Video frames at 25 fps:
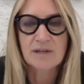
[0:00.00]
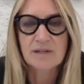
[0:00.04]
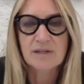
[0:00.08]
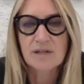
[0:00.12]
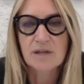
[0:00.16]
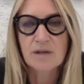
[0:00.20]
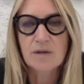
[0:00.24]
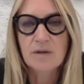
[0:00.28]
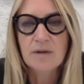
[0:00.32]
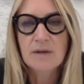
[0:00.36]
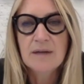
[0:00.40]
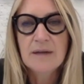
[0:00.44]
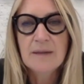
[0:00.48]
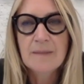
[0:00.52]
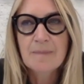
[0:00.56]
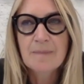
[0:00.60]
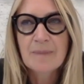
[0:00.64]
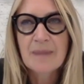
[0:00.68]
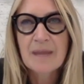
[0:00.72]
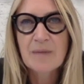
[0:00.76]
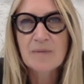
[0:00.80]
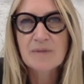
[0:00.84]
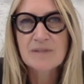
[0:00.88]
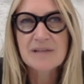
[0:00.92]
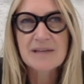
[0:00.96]
So
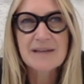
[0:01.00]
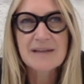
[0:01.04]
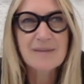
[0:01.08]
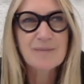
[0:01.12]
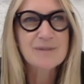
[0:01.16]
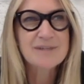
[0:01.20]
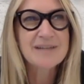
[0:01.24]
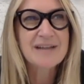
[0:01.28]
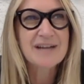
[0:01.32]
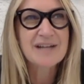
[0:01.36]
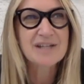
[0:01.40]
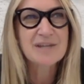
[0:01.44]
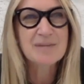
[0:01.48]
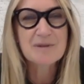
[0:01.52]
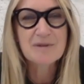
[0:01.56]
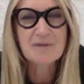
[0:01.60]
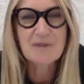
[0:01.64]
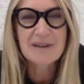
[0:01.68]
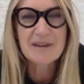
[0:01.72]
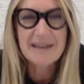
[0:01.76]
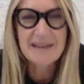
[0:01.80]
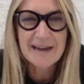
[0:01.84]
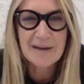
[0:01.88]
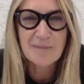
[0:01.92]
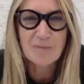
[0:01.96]
it was actually a bit of a
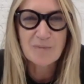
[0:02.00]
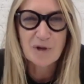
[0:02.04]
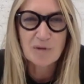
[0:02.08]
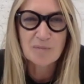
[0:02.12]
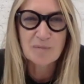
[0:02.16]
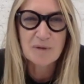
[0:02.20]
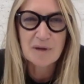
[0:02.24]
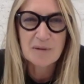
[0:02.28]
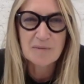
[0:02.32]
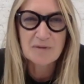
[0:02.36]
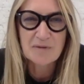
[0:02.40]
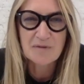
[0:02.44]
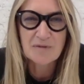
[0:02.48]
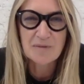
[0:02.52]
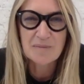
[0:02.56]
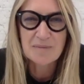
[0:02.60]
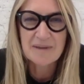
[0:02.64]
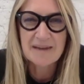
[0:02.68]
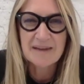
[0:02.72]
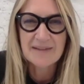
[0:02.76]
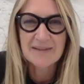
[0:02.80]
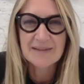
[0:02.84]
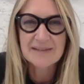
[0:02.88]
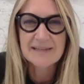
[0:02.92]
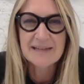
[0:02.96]
light bulb moment for me
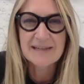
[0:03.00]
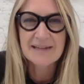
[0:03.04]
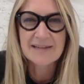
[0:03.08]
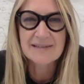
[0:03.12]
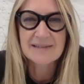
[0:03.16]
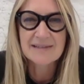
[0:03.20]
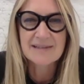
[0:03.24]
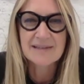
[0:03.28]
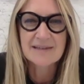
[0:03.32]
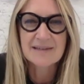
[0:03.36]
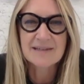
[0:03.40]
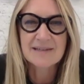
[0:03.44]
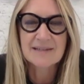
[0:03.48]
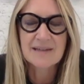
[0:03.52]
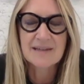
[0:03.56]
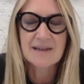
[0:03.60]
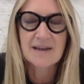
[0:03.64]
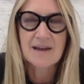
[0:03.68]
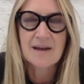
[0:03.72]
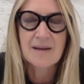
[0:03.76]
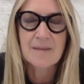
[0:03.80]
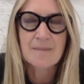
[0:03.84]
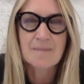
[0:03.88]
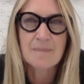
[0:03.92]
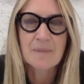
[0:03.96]
in the sense that
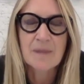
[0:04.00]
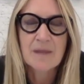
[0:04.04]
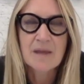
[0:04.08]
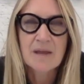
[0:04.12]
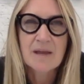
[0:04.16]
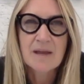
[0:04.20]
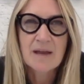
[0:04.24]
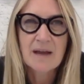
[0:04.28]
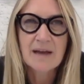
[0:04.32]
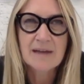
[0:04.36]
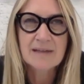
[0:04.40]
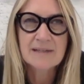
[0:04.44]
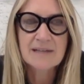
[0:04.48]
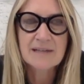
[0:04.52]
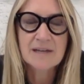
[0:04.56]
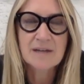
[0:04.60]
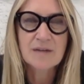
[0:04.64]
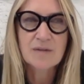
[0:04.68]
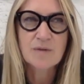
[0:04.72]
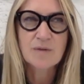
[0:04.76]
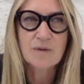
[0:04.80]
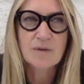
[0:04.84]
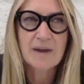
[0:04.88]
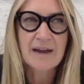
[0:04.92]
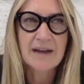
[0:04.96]
I suddenly
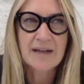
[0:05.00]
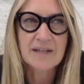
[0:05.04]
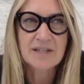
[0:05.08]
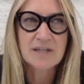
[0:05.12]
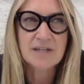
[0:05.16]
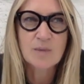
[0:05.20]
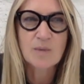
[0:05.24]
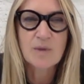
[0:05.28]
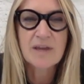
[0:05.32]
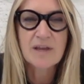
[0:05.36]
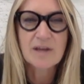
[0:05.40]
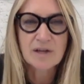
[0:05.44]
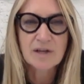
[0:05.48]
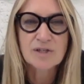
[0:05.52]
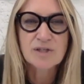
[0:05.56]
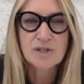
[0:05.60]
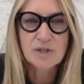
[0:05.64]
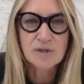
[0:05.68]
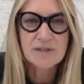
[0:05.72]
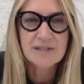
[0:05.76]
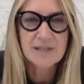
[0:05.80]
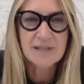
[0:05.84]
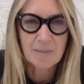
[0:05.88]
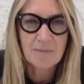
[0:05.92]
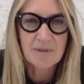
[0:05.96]
thought, actually, we can do
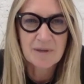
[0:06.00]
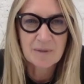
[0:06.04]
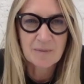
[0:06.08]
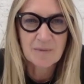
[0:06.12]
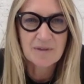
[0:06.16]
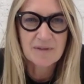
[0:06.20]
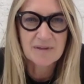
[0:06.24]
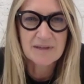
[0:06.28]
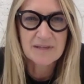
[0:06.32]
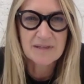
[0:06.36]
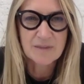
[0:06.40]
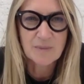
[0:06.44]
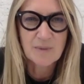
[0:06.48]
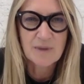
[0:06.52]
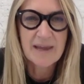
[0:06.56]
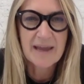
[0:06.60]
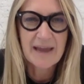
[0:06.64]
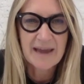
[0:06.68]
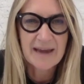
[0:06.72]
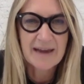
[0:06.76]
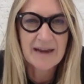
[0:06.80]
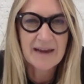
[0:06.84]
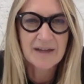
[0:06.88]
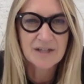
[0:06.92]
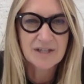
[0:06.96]
something with this. We
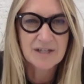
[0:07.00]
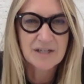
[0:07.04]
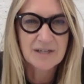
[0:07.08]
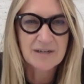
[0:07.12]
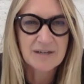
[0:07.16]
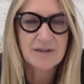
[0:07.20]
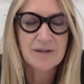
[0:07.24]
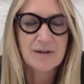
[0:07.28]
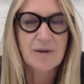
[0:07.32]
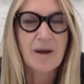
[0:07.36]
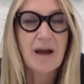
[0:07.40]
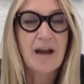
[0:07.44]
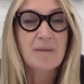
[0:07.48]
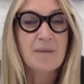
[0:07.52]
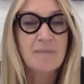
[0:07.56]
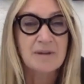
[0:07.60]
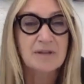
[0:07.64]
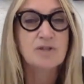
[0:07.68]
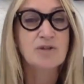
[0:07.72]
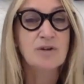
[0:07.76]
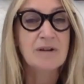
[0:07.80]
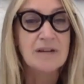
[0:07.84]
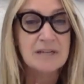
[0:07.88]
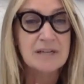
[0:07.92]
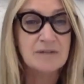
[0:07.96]
can actually, I've been
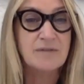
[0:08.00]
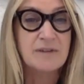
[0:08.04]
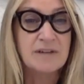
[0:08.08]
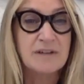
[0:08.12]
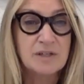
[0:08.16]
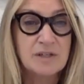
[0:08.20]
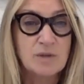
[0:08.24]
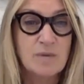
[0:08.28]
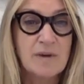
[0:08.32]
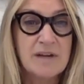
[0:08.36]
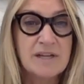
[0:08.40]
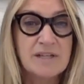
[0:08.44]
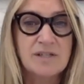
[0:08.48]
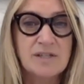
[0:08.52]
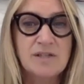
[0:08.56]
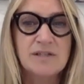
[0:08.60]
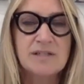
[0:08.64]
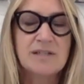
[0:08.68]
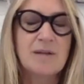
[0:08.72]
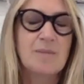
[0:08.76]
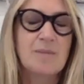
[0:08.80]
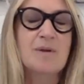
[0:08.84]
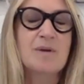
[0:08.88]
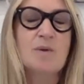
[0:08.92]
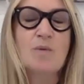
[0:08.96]
trying to find a way to do
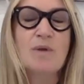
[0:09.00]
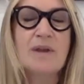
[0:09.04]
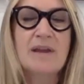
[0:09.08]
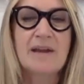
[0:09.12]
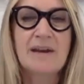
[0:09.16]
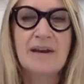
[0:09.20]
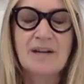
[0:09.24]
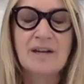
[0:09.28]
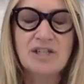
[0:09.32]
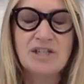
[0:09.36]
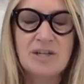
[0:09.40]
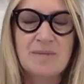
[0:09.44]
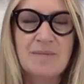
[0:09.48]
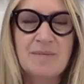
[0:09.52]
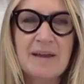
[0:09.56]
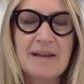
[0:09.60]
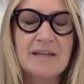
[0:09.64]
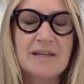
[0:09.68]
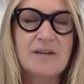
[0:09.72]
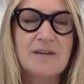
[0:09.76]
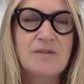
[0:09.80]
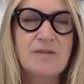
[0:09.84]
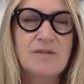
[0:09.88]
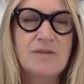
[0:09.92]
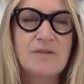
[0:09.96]
something. We can actually make a difference.